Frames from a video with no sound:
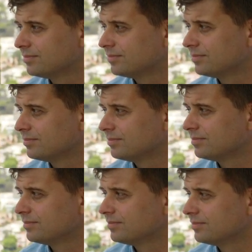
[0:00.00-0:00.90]

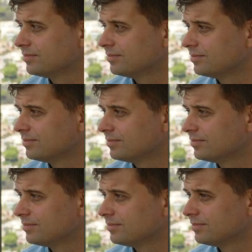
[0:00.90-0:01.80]

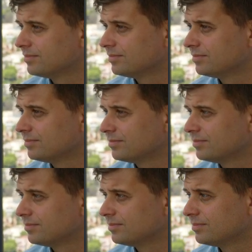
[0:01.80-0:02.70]

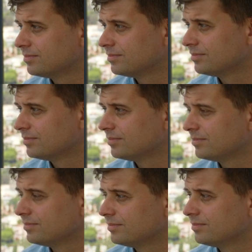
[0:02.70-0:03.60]

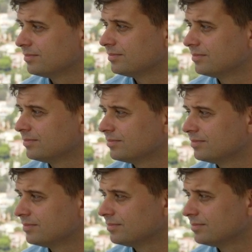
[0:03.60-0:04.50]

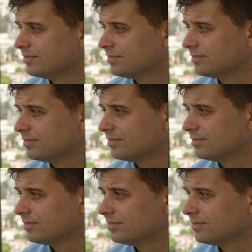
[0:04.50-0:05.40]

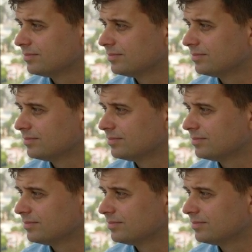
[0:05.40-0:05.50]
The person shown says nothing.